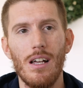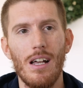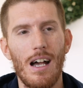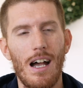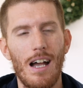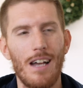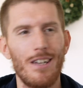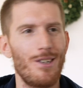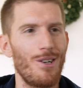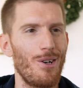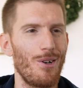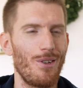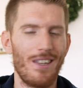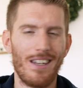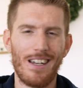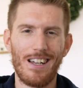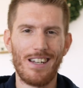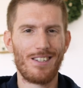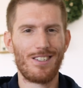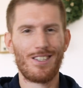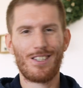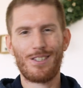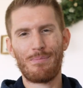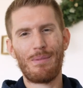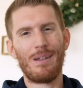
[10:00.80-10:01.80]
I know that I
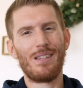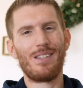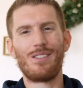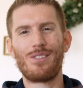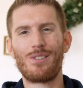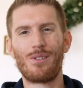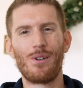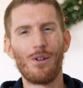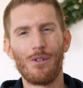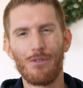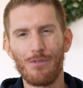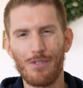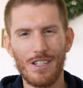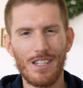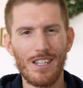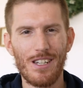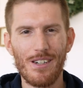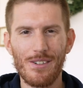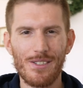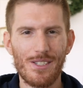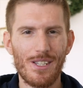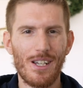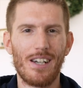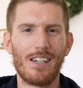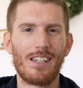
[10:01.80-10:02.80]
just spent this whole
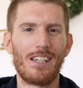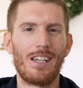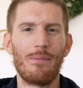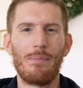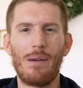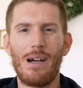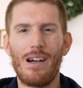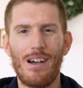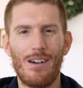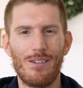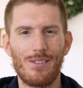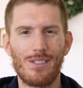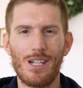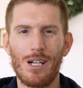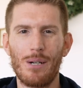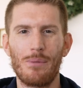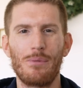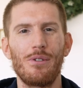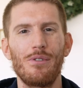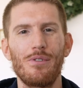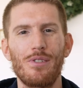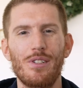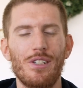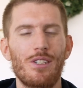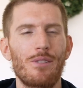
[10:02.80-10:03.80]
video talking about how
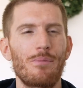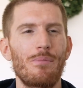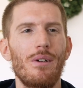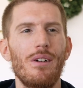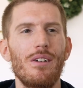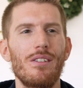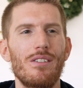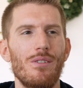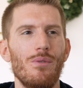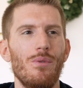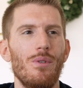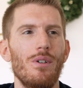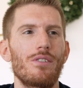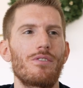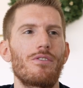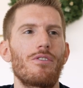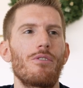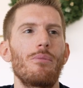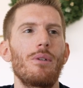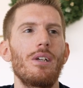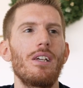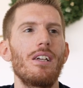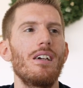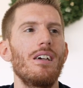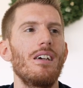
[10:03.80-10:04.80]
terrible of an experience it was for
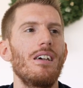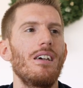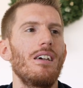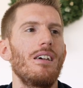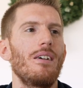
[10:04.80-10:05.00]
me.